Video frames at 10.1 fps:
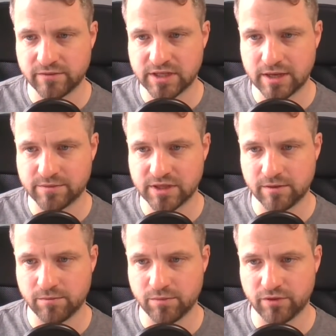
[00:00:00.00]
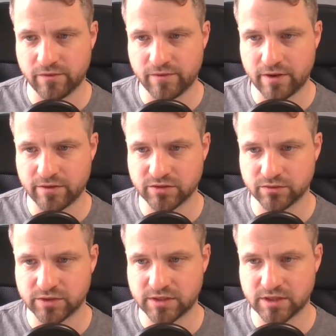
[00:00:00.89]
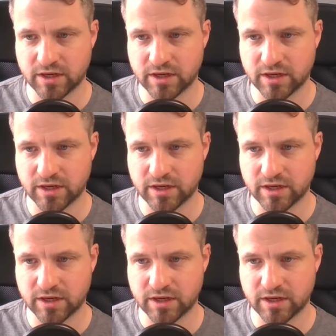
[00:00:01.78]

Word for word: of attempts at input from various sources.